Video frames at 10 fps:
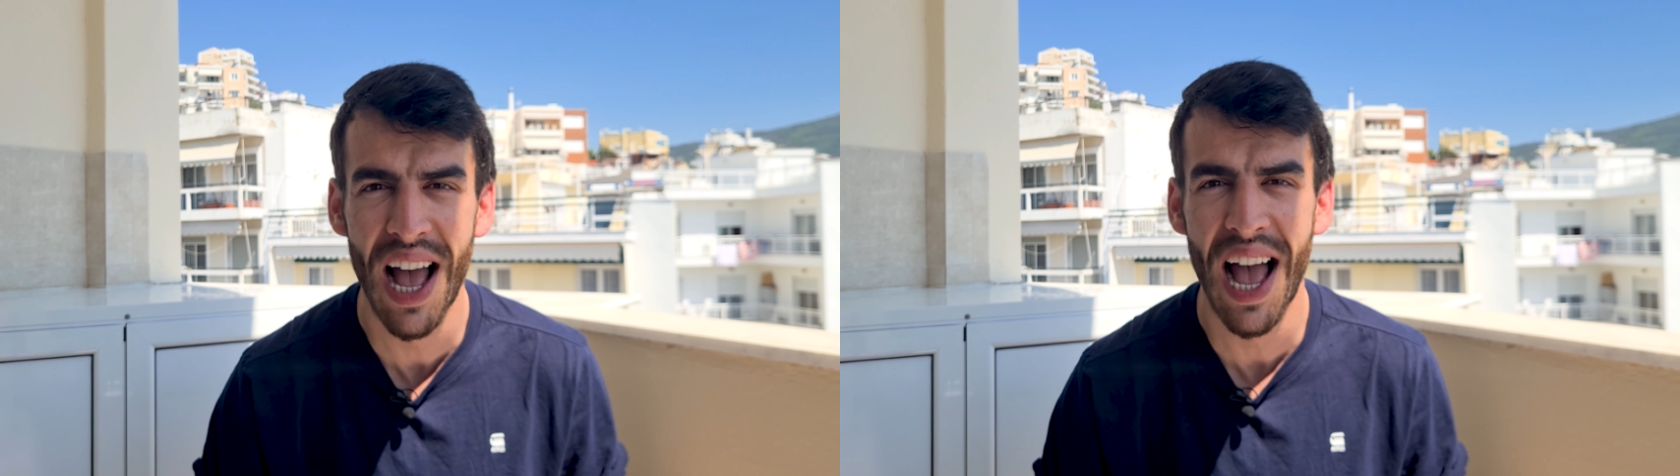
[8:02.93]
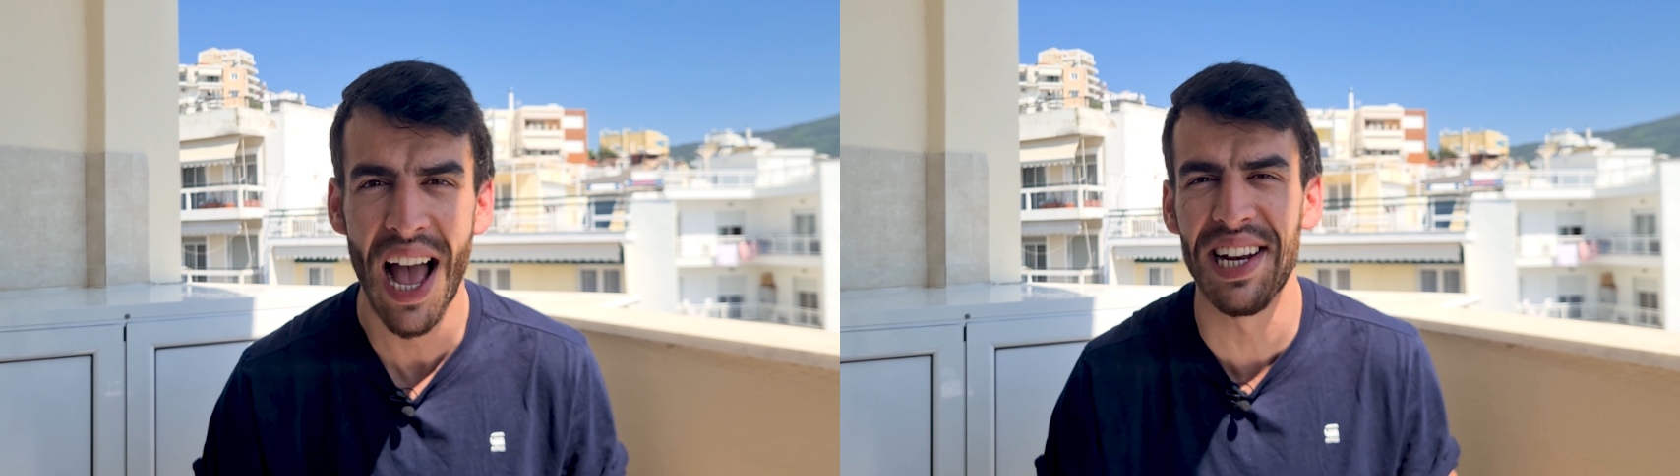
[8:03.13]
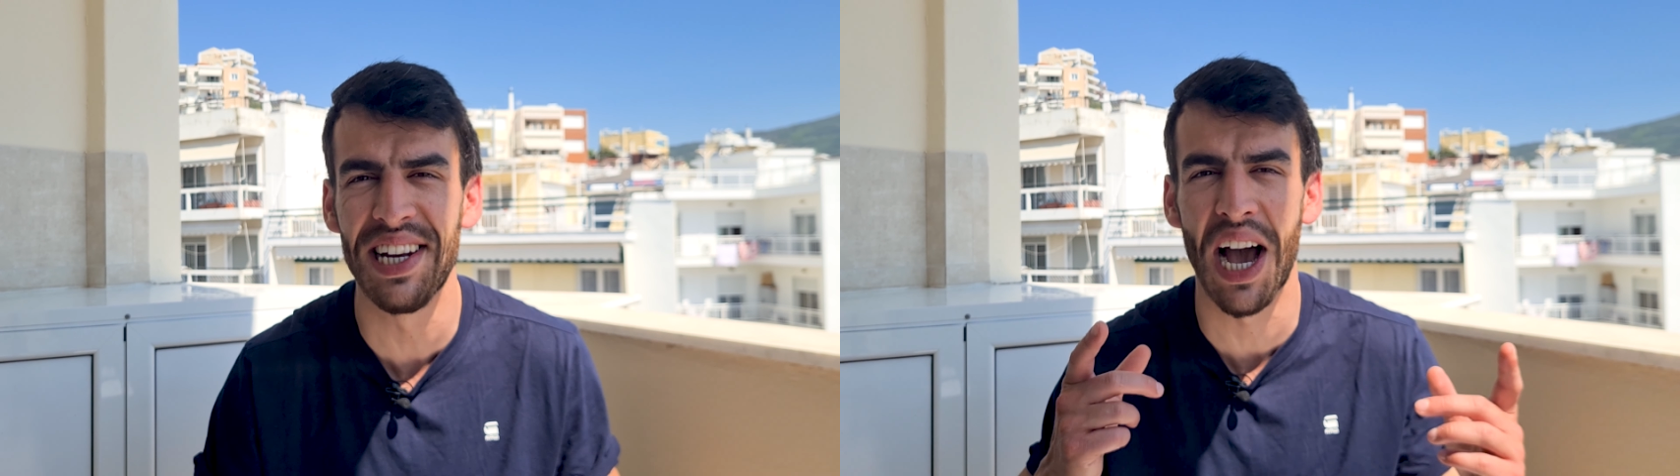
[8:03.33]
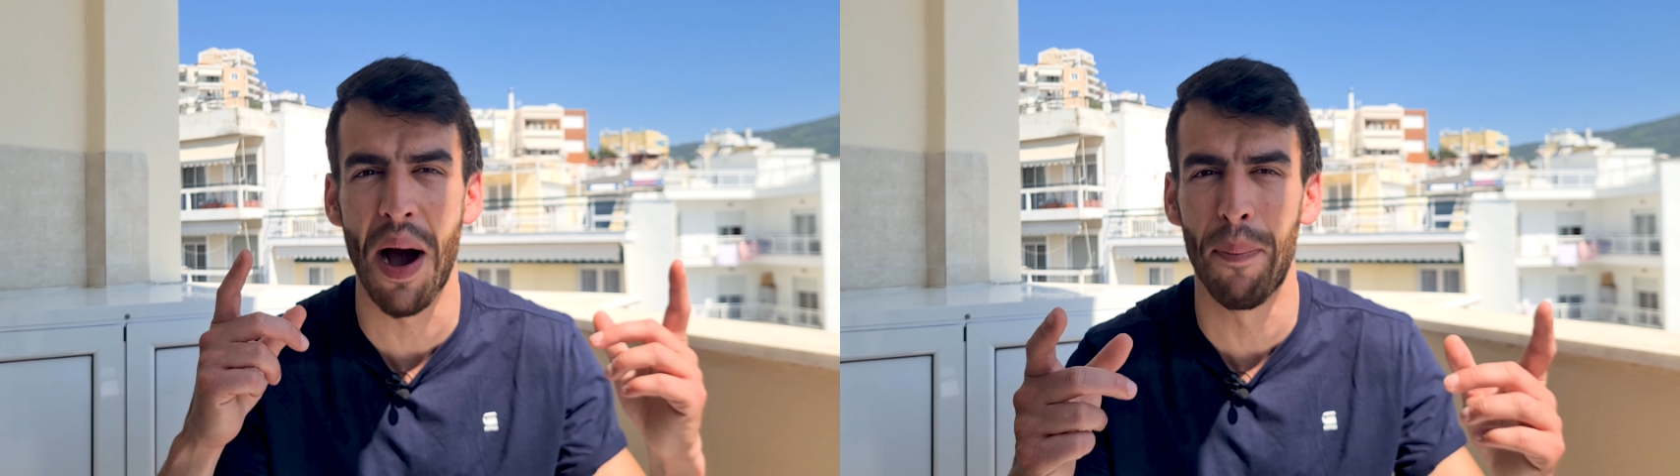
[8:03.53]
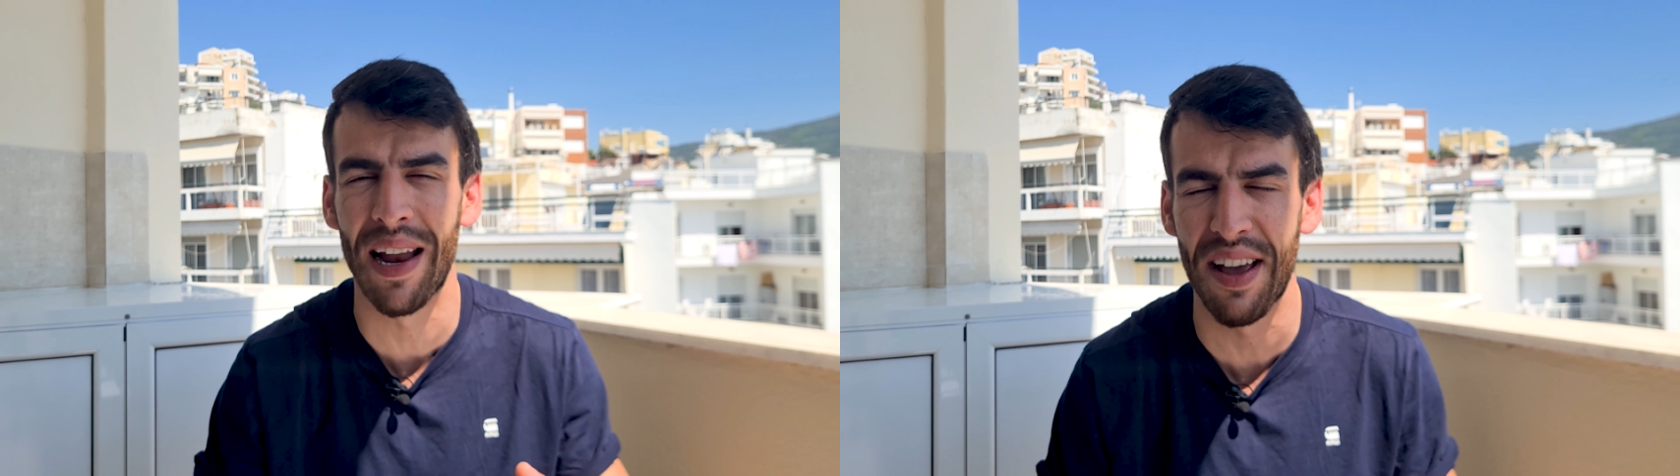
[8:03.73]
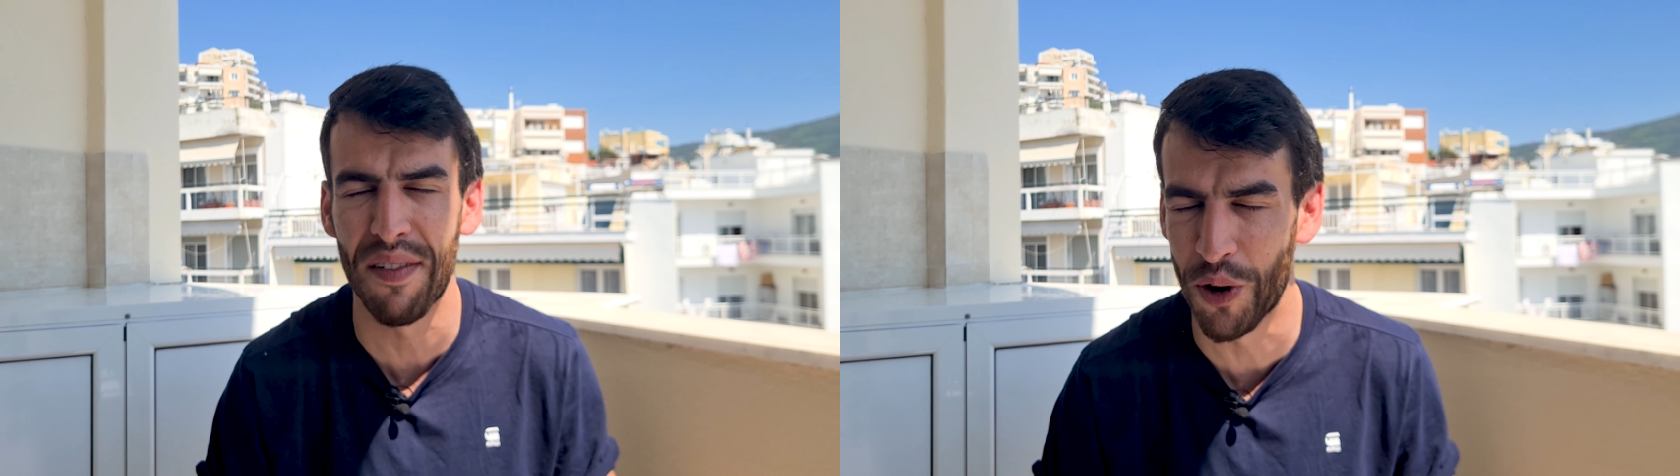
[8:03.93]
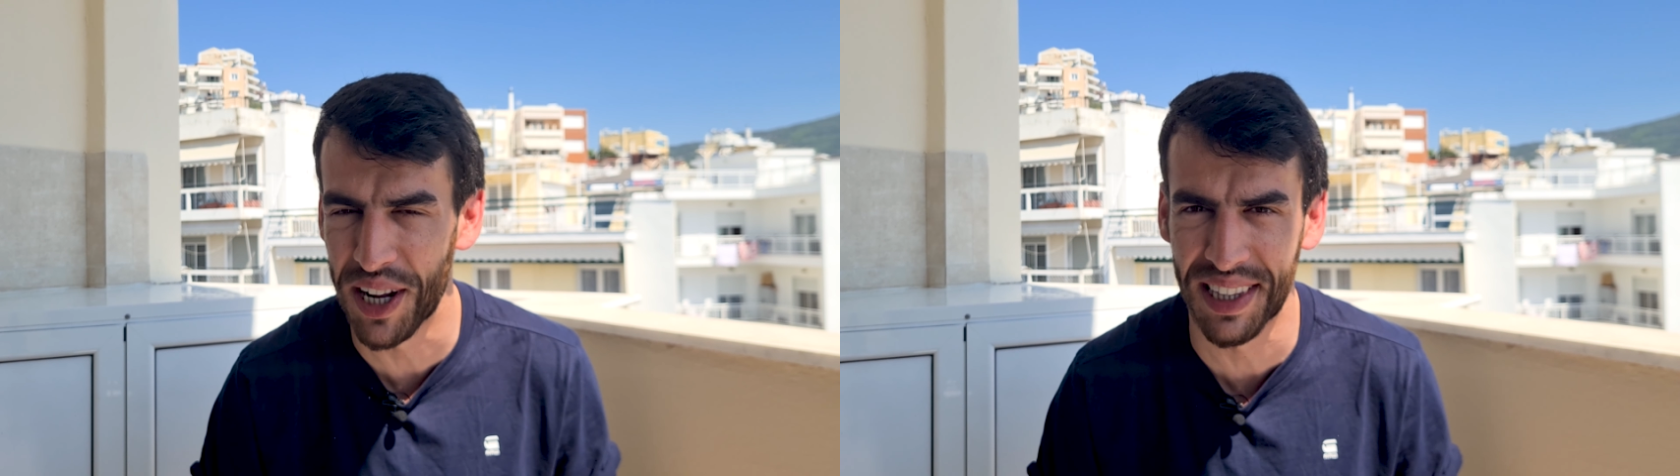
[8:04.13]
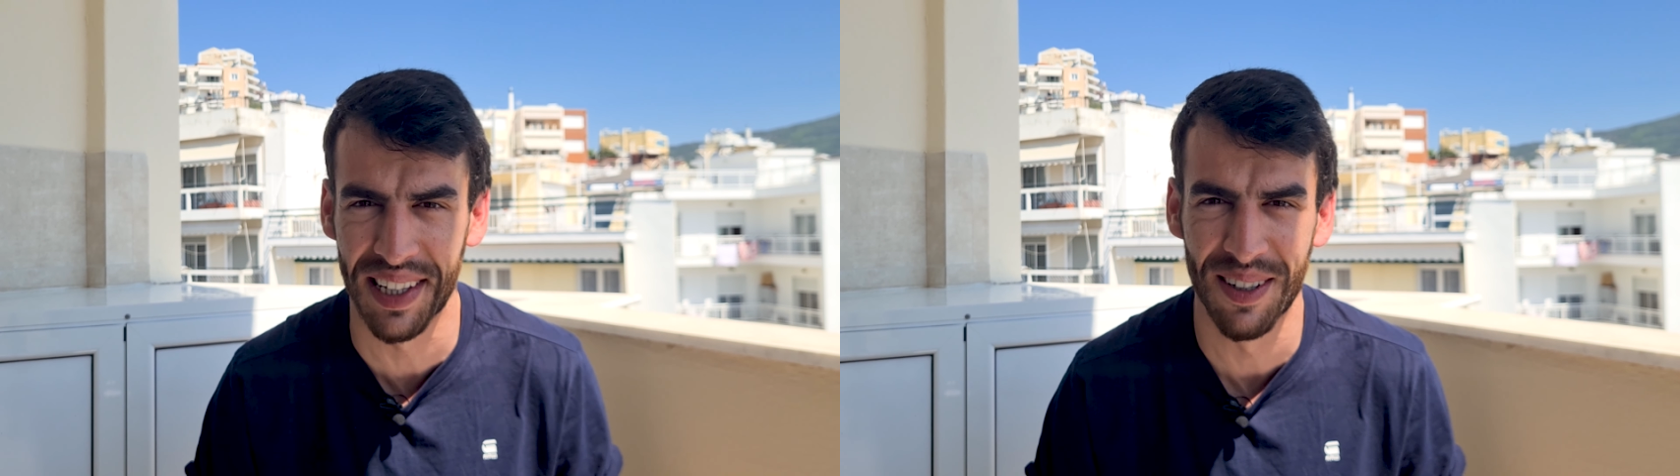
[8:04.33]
and apply for it.